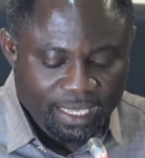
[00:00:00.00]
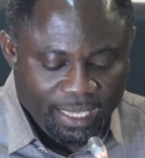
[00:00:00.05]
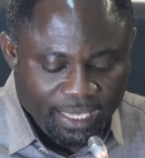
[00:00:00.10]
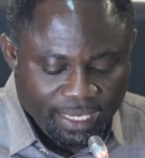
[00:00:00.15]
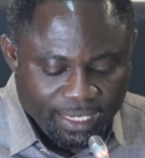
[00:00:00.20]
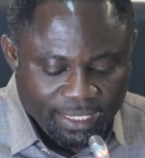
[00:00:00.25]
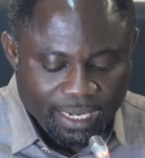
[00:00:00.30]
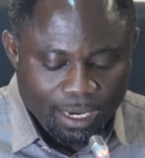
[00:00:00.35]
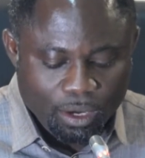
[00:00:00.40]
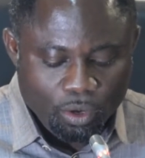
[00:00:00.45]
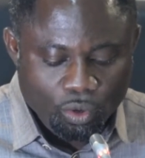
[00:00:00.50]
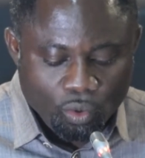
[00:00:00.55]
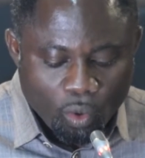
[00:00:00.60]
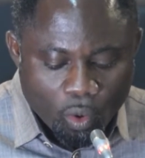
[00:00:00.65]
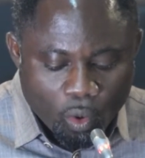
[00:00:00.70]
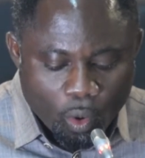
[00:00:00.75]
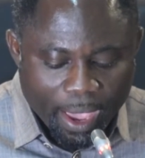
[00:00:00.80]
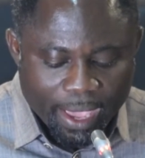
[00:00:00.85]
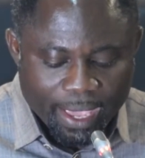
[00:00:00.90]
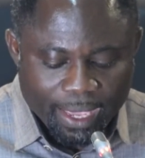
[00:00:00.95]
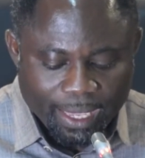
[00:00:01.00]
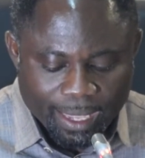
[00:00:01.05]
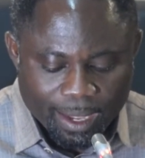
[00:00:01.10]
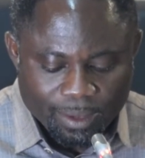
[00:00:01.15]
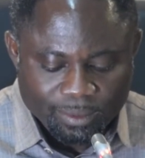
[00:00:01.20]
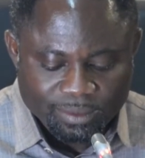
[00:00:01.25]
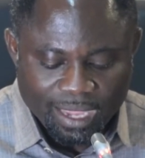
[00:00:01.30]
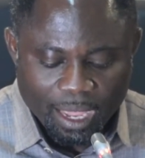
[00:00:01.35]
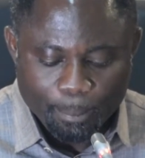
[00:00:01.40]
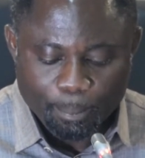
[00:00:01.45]
in the low
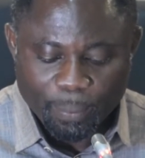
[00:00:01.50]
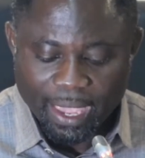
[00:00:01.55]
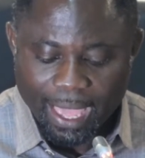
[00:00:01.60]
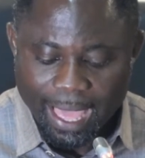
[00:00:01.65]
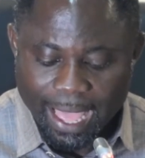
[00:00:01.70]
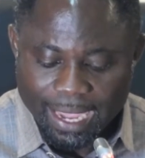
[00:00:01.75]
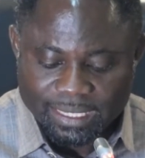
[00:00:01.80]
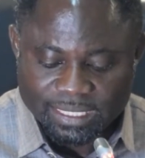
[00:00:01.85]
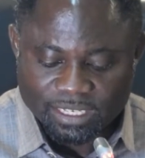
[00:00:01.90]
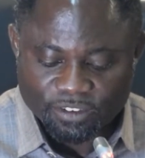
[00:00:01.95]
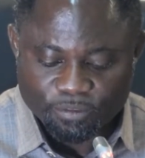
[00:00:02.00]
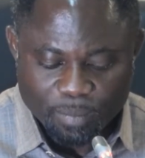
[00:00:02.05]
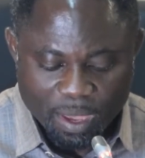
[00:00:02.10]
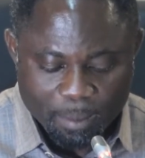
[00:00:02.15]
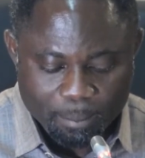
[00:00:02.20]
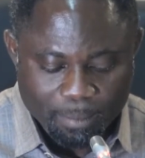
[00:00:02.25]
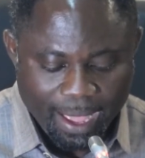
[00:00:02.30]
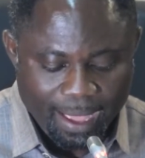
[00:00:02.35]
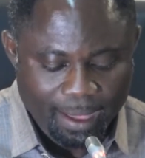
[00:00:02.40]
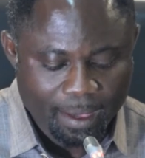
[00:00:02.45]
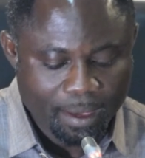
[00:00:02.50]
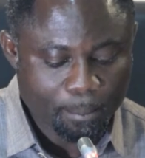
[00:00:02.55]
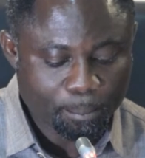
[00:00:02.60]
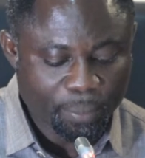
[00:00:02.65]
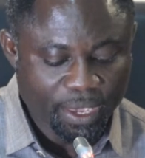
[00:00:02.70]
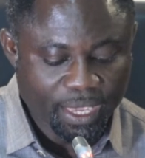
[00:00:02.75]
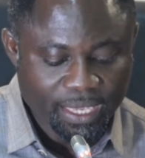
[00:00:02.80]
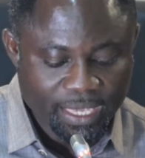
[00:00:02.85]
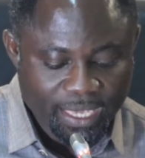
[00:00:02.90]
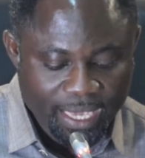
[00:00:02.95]
encounter per active member
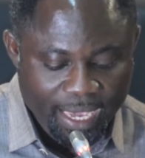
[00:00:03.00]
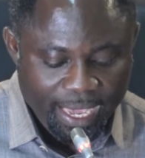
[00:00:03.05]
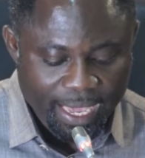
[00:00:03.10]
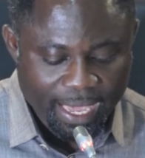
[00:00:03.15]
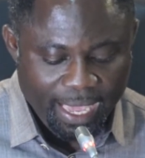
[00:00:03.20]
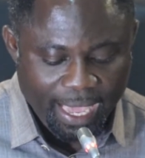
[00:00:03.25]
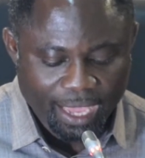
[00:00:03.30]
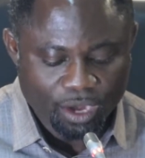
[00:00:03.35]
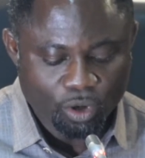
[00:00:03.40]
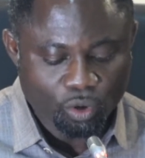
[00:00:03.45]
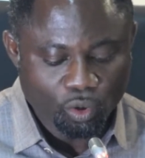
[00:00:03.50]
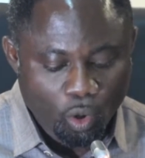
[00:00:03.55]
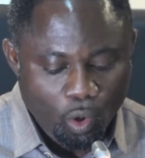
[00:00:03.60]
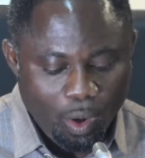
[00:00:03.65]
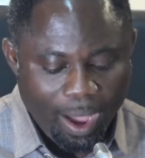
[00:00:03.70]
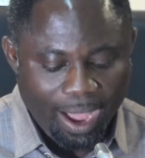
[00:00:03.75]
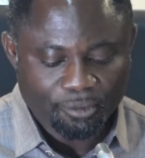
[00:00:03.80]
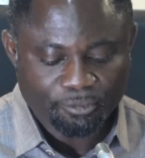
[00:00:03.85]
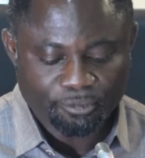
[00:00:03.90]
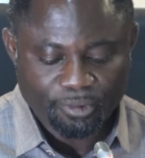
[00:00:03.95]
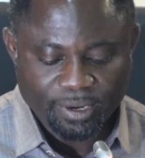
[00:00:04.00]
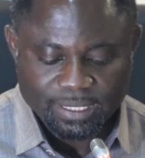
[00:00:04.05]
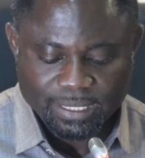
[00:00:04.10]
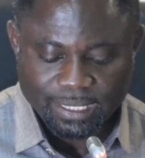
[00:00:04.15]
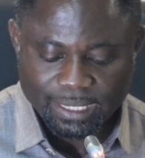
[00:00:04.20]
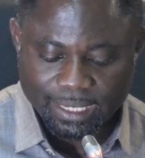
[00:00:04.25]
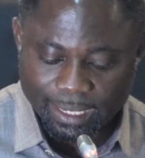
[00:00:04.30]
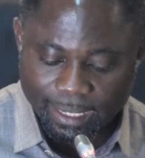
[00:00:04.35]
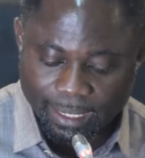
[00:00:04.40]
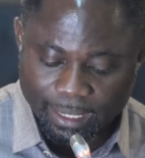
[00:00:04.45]
per year and low average
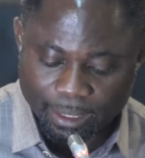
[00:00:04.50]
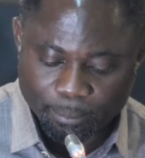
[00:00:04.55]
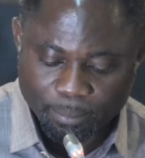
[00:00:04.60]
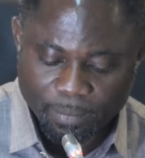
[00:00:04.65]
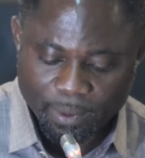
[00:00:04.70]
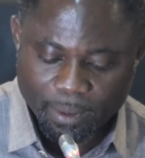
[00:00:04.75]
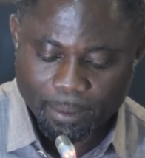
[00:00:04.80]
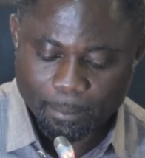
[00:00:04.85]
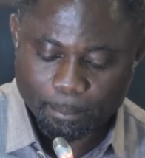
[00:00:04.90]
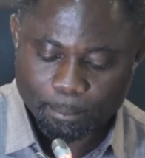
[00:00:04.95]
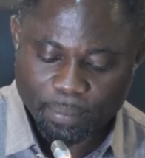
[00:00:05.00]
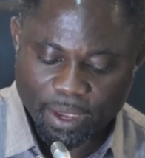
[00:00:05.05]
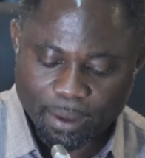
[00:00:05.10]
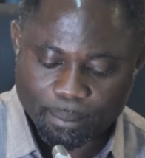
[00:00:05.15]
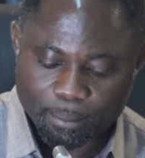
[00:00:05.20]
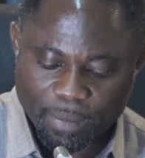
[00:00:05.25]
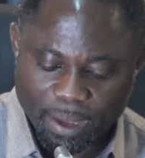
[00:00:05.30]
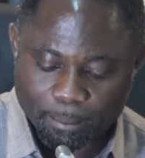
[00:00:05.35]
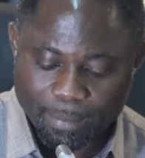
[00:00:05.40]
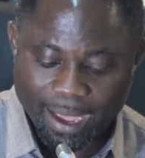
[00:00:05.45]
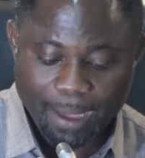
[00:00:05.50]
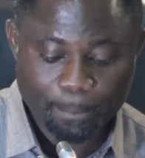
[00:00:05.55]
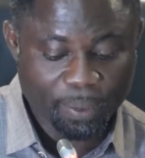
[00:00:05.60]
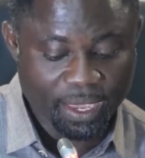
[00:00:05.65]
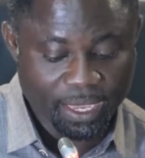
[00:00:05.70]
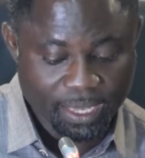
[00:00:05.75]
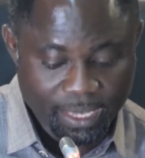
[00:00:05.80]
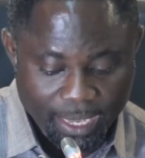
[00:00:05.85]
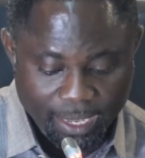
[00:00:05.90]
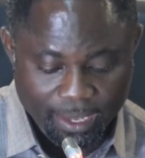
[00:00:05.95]
claim per member per
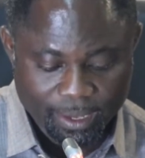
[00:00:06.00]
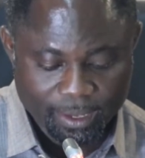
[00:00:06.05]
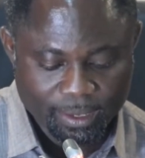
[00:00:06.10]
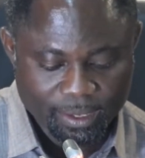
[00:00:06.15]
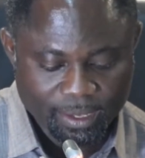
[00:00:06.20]
year.